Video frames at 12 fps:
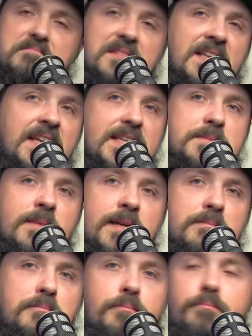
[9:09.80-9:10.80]
Linux
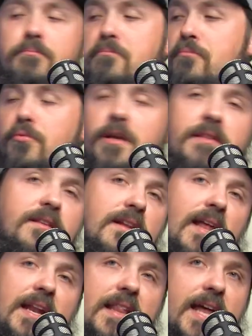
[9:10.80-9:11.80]
Mint breathed a
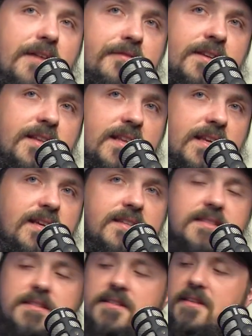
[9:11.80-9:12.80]
lot of life into
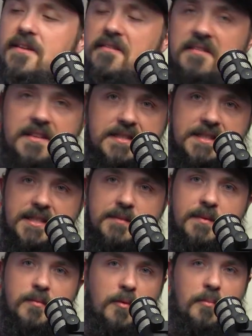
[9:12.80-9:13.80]
this. This is a
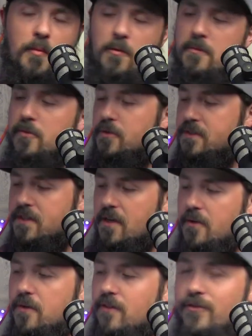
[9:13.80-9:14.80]
little bit more portable,
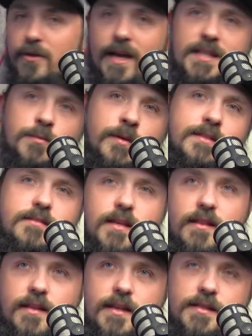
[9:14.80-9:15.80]
so if you guys want to
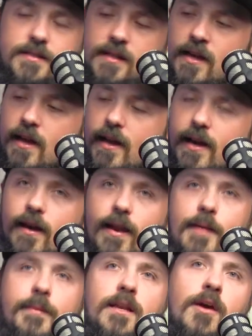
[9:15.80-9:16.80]
see this,
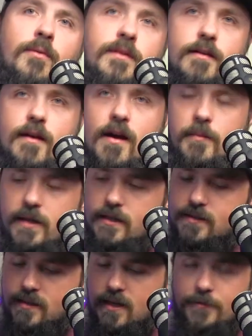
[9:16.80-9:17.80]
let me know in the
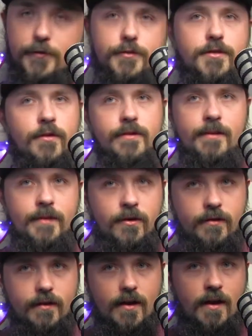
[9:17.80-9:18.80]
comments. If you don't let me
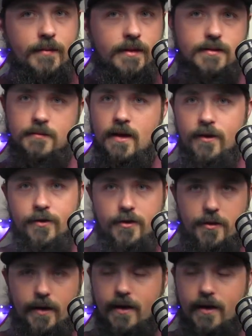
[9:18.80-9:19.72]
know in the comments, I'm not going to do it.